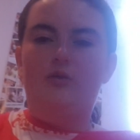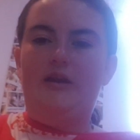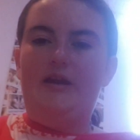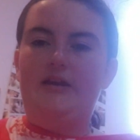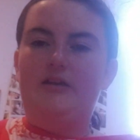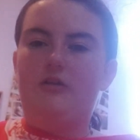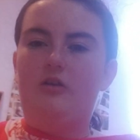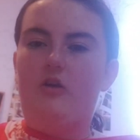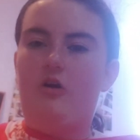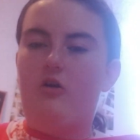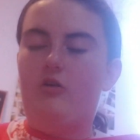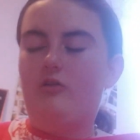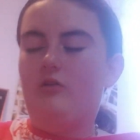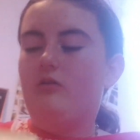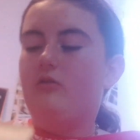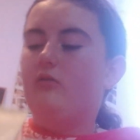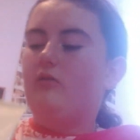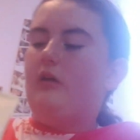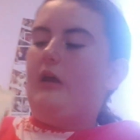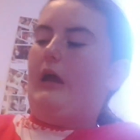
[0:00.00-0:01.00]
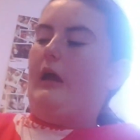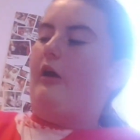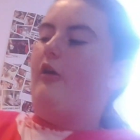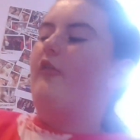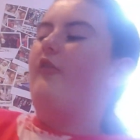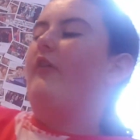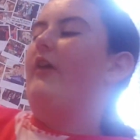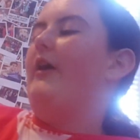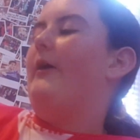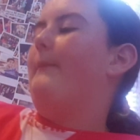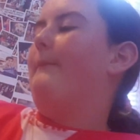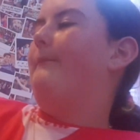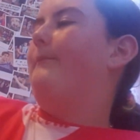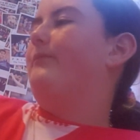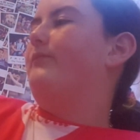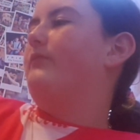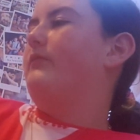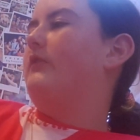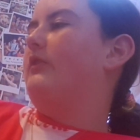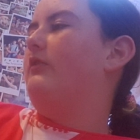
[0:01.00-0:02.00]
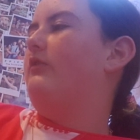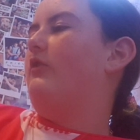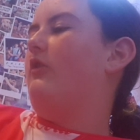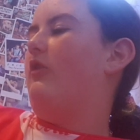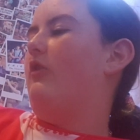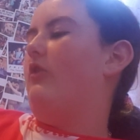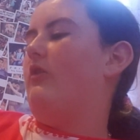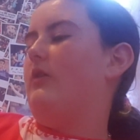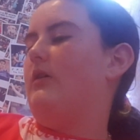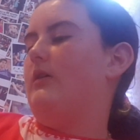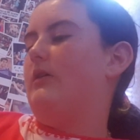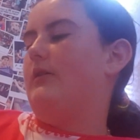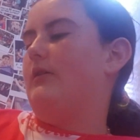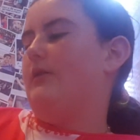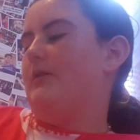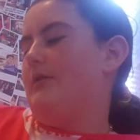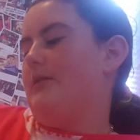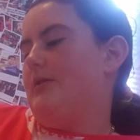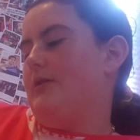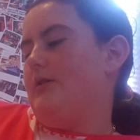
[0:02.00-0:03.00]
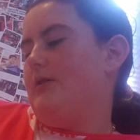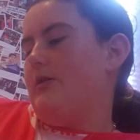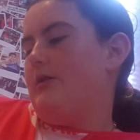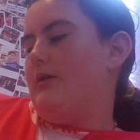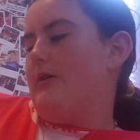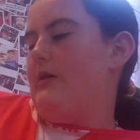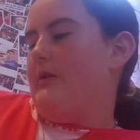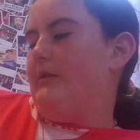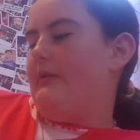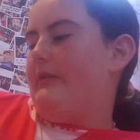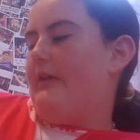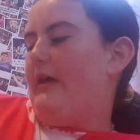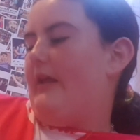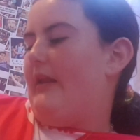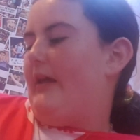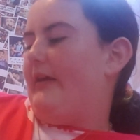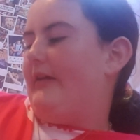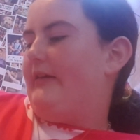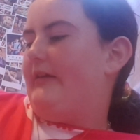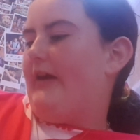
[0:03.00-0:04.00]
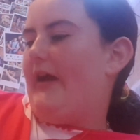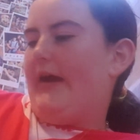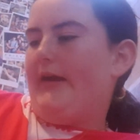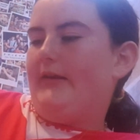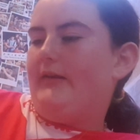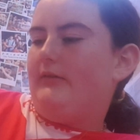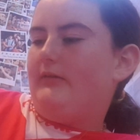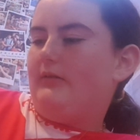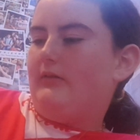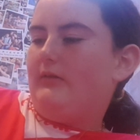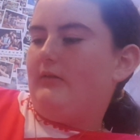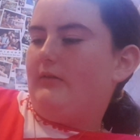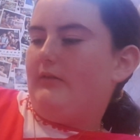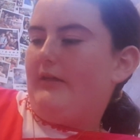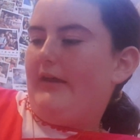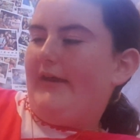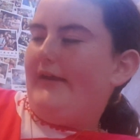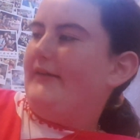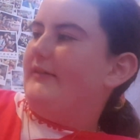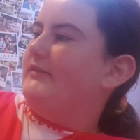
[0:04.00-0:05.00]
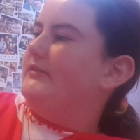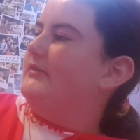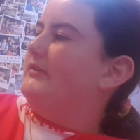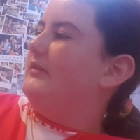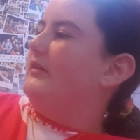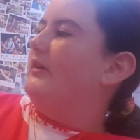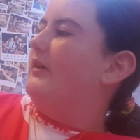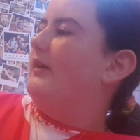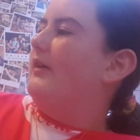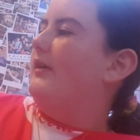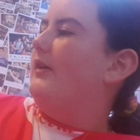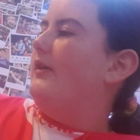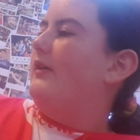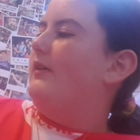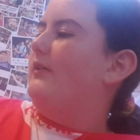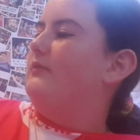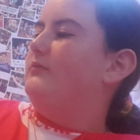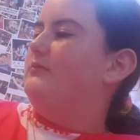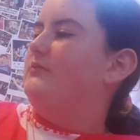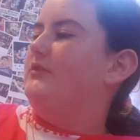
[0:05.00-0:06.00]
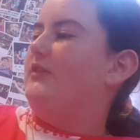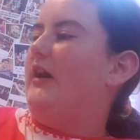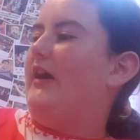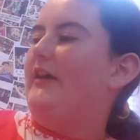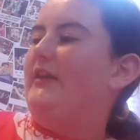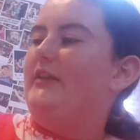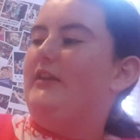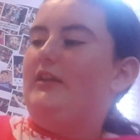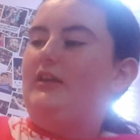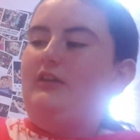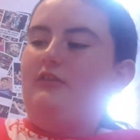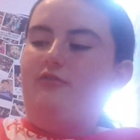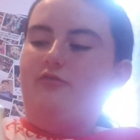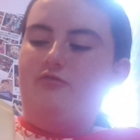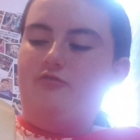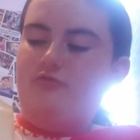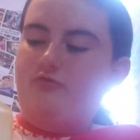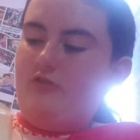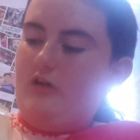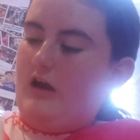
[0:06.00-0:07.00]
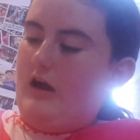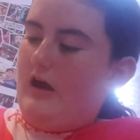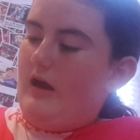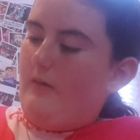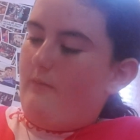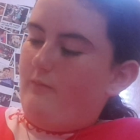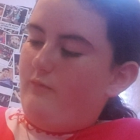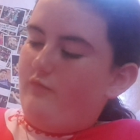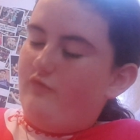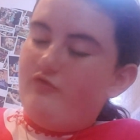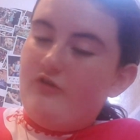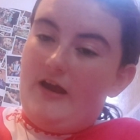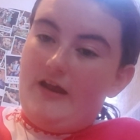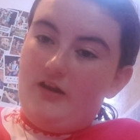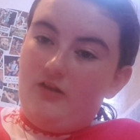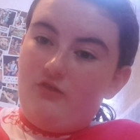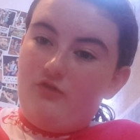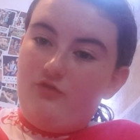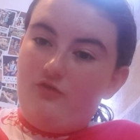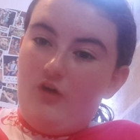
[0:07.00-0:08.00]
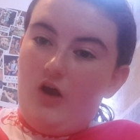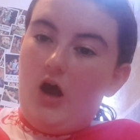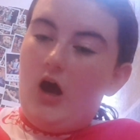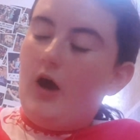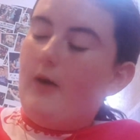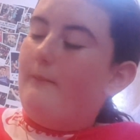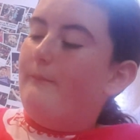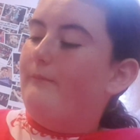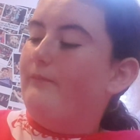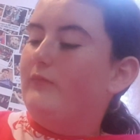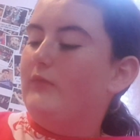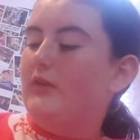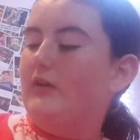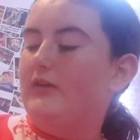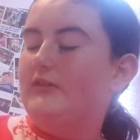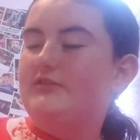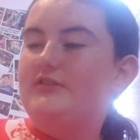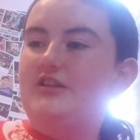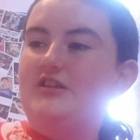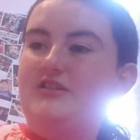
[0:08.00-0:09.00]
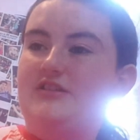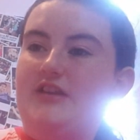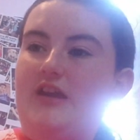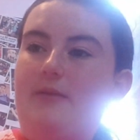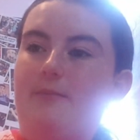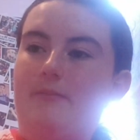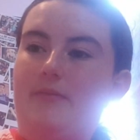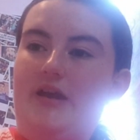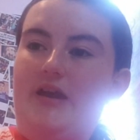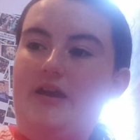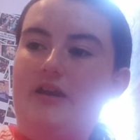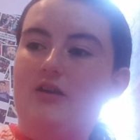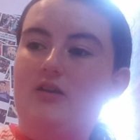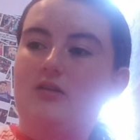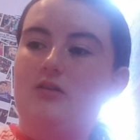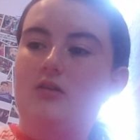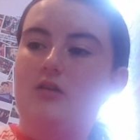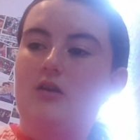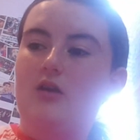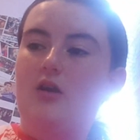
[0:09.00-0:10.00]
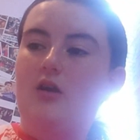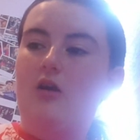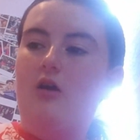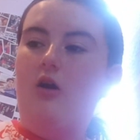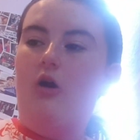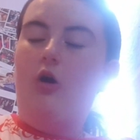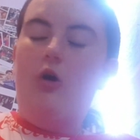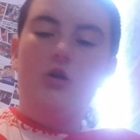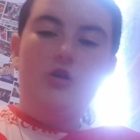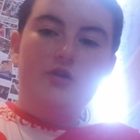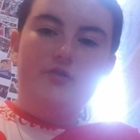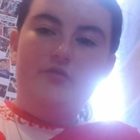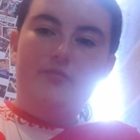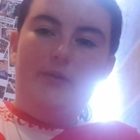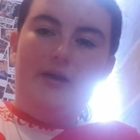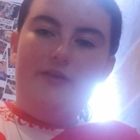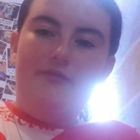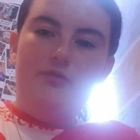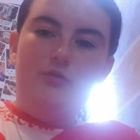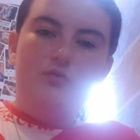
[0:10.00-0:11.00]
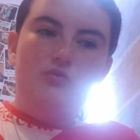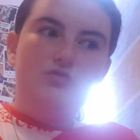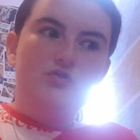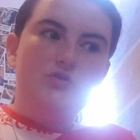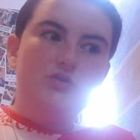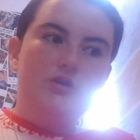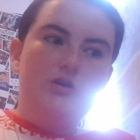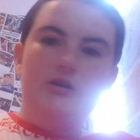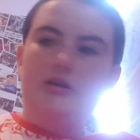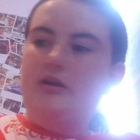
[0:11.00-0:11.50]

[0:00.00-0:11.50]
later on of it. So then I get this Tiny Friends Farm. It's the same make. All of my food,